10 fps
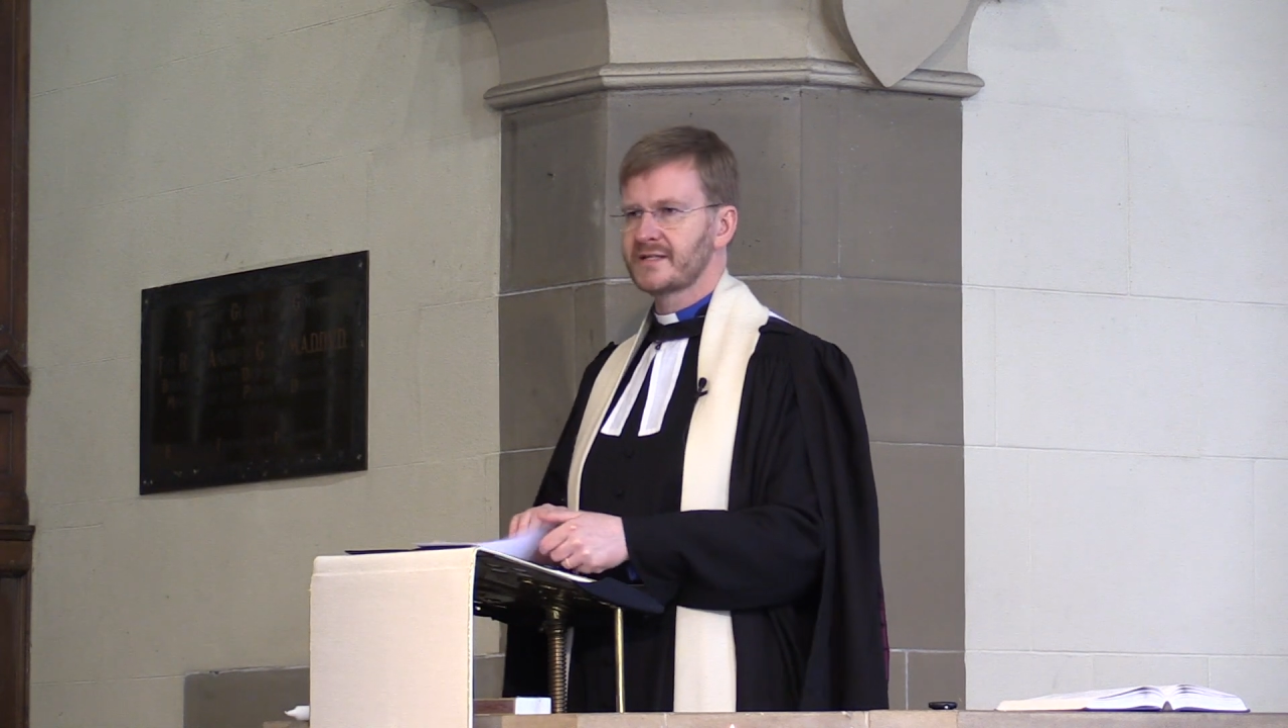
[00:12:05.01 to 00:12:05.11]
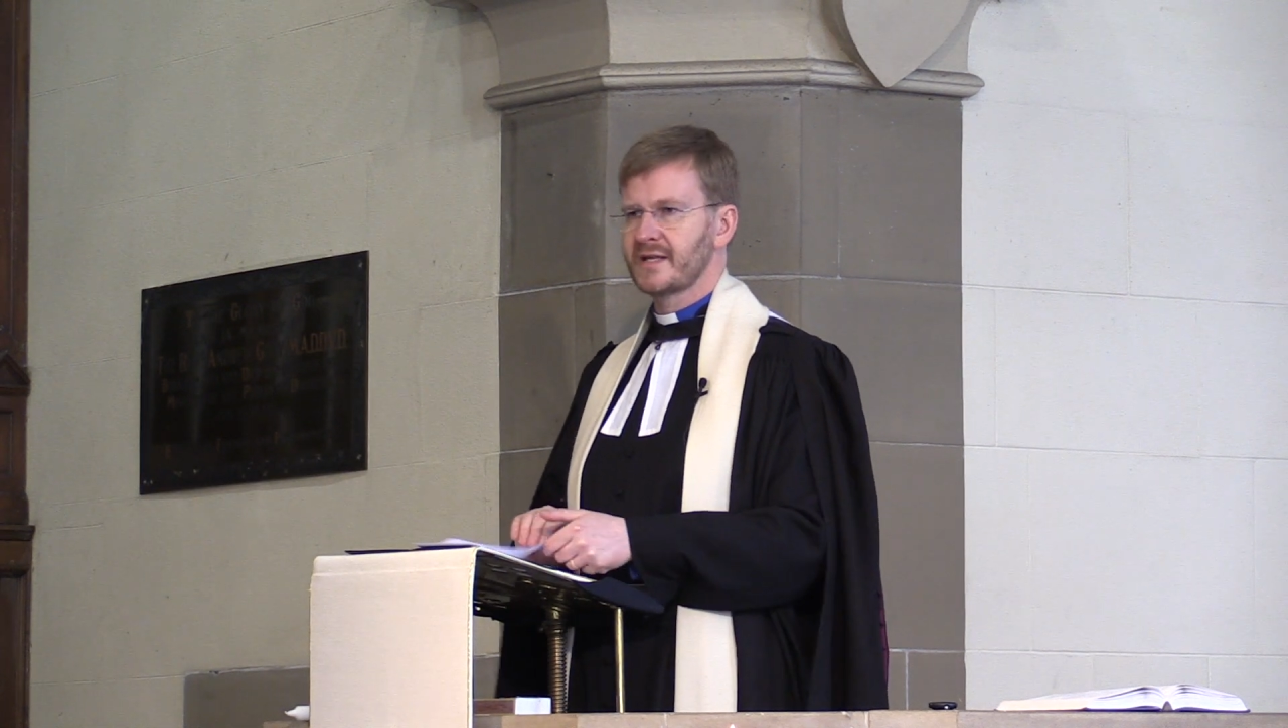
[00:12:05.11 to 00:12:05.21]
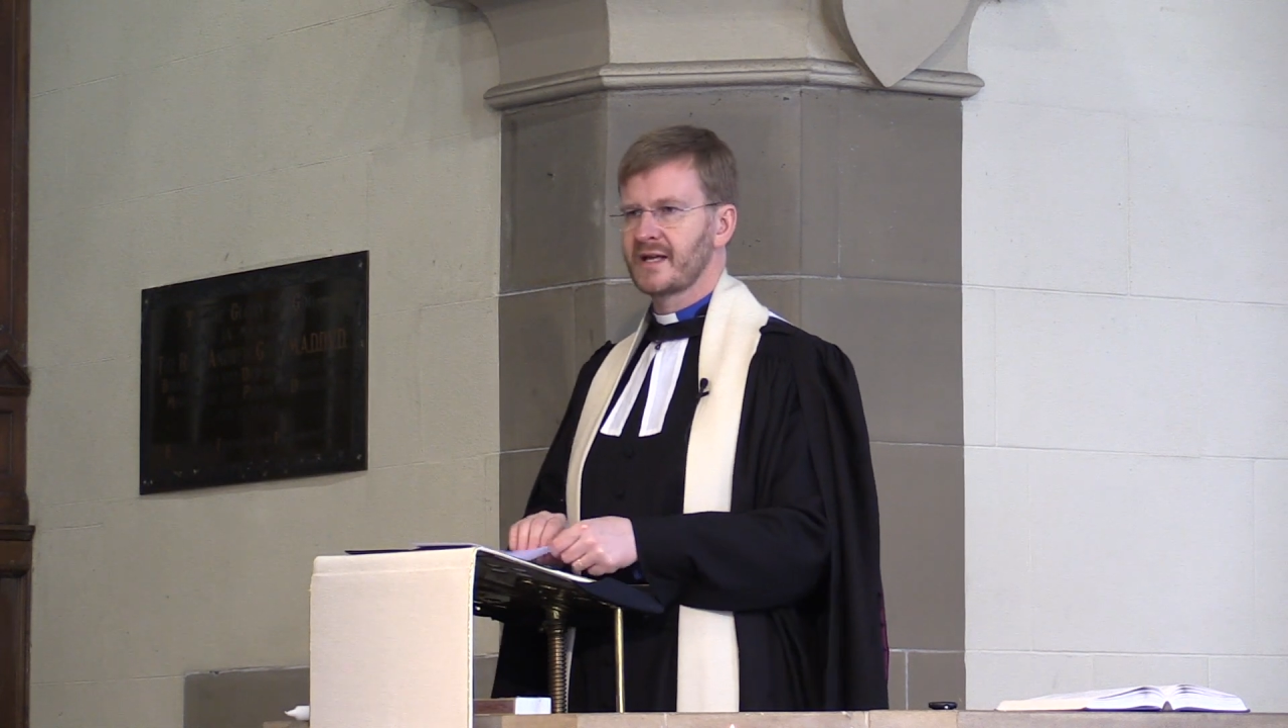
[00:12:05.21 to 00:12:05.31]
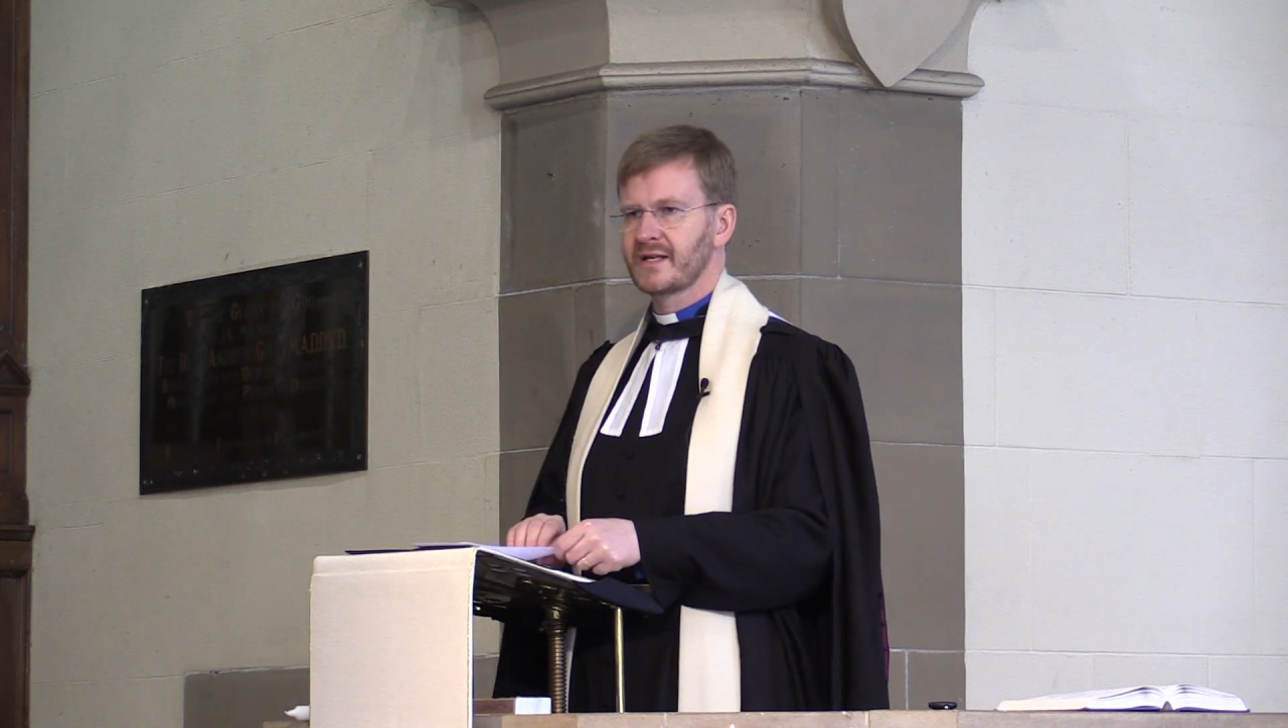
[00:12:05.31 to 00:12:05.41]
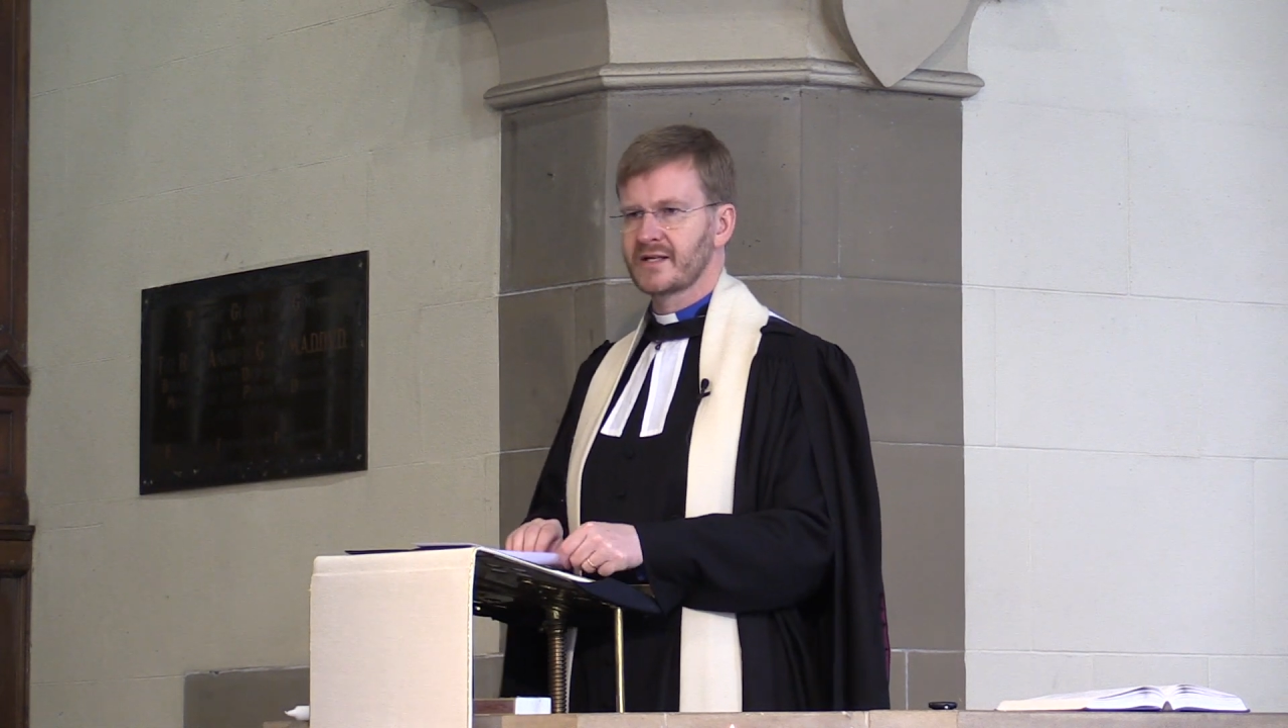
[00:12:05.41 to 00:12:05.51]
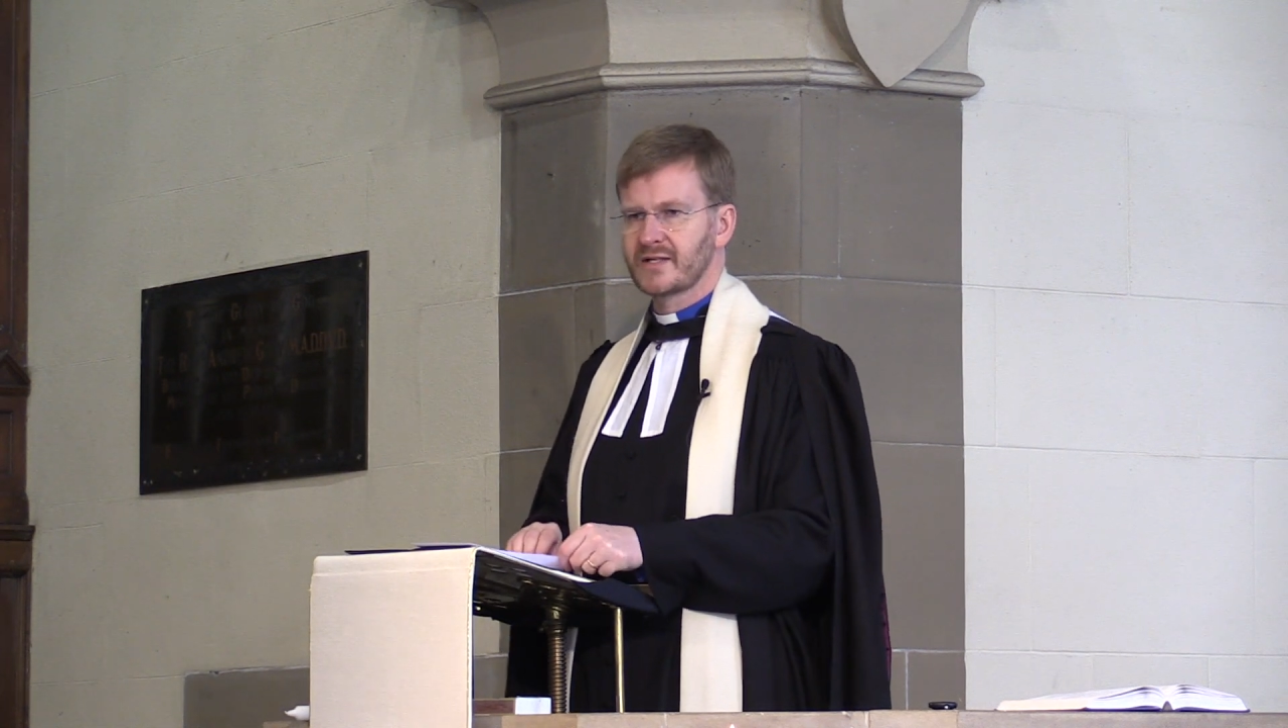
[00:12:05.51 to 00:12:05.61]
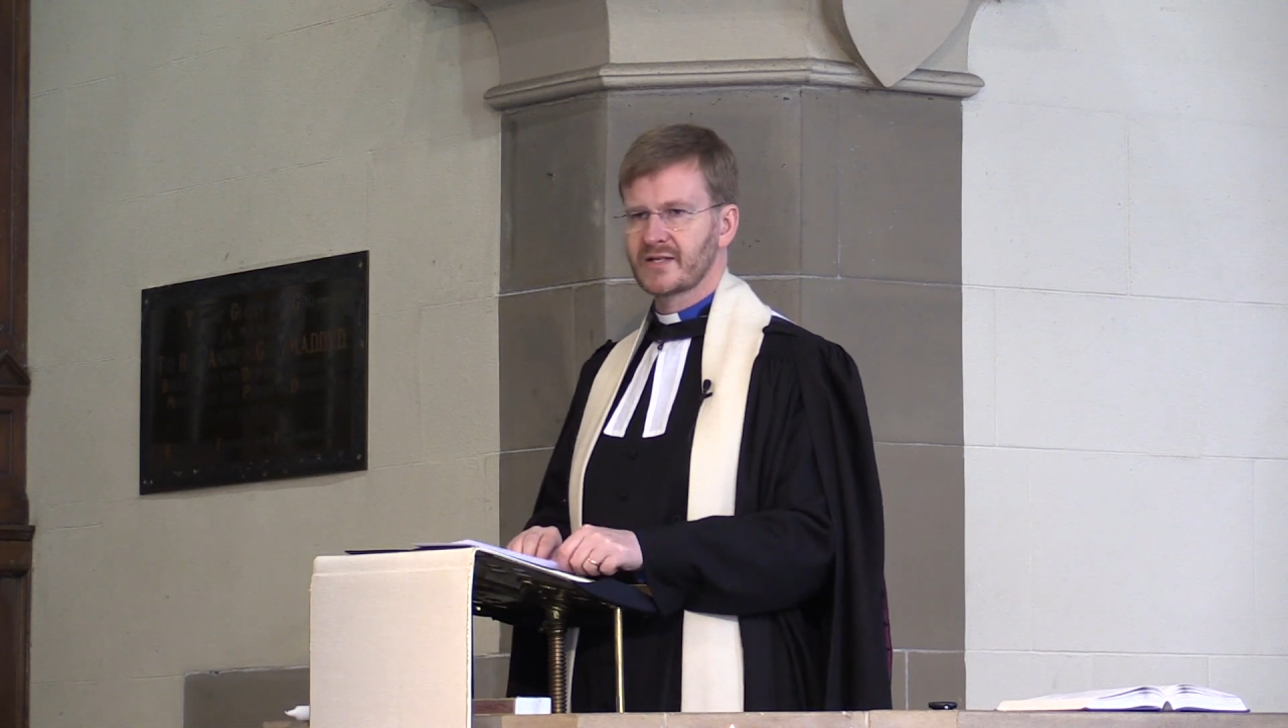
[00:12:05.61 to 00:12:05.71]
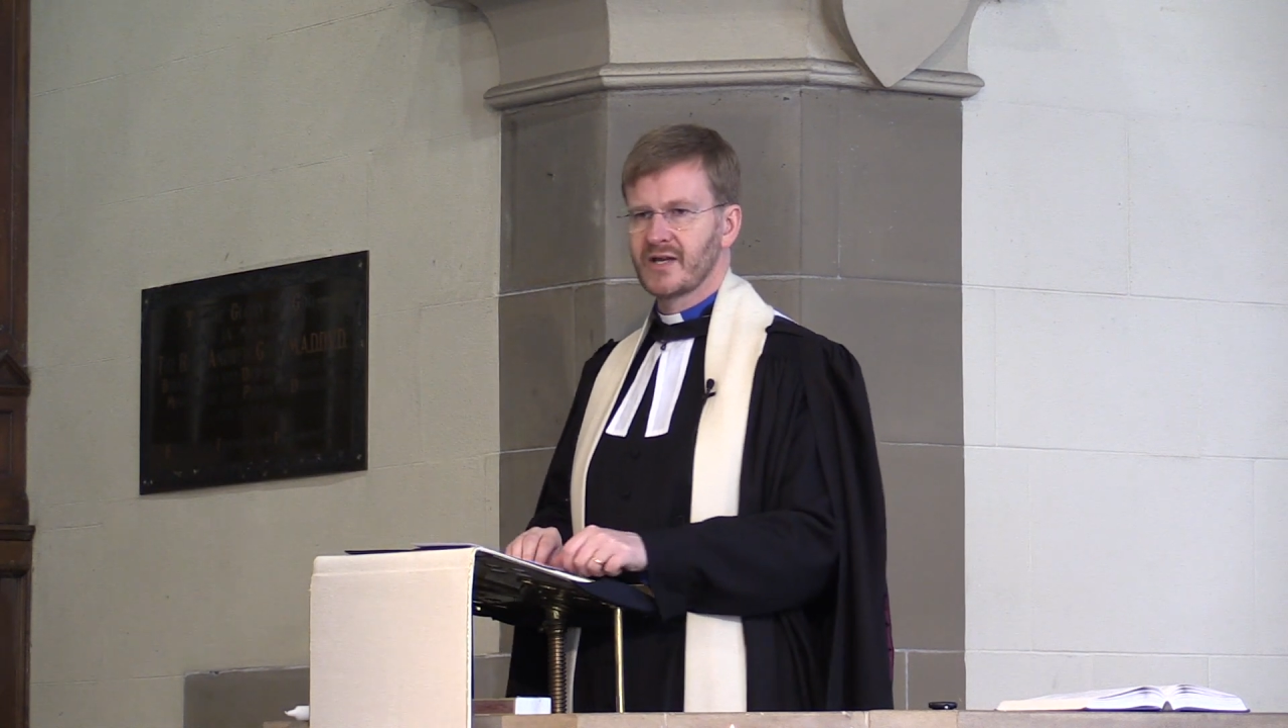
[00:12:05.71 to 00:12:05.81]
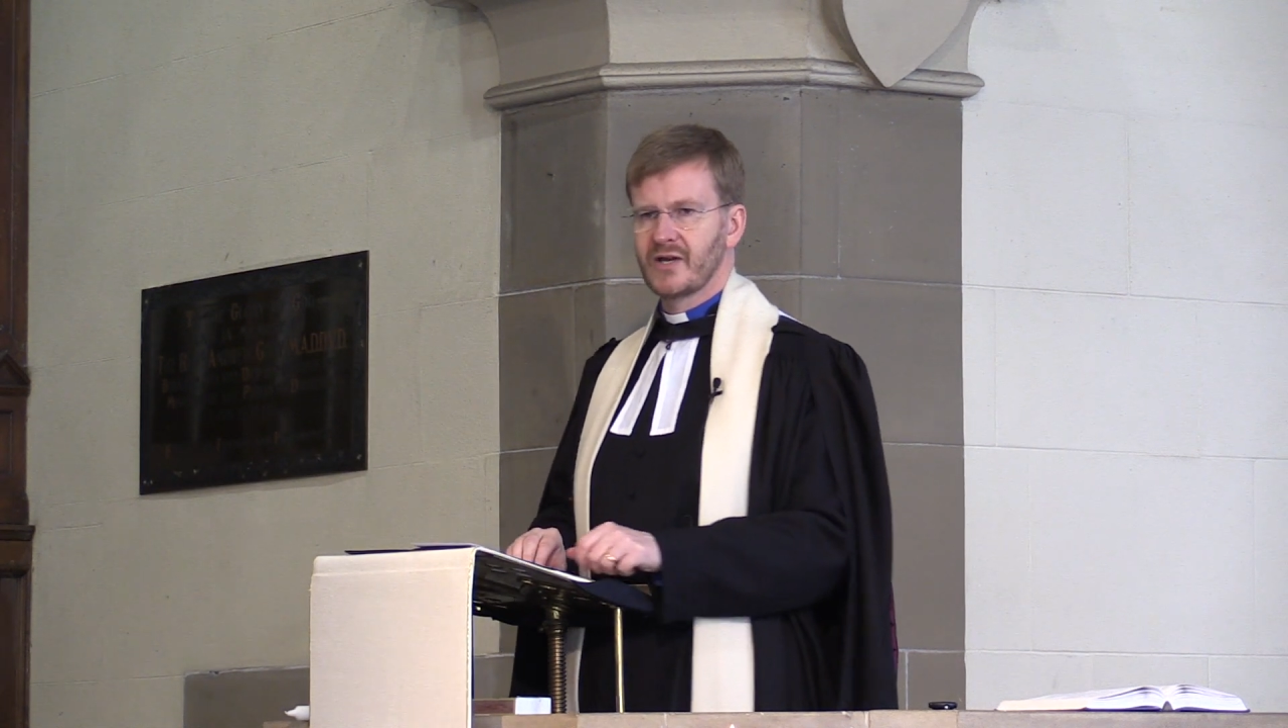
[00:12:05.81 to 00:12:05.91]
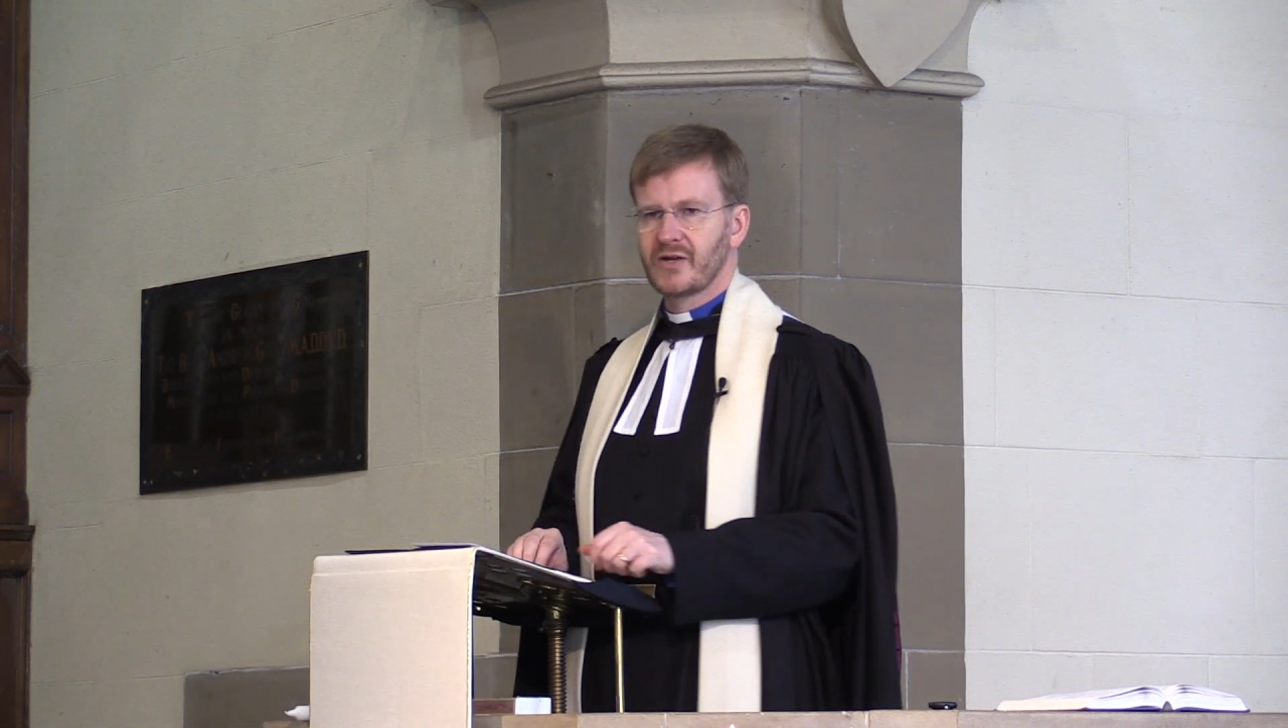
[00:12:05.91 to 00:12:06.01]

things,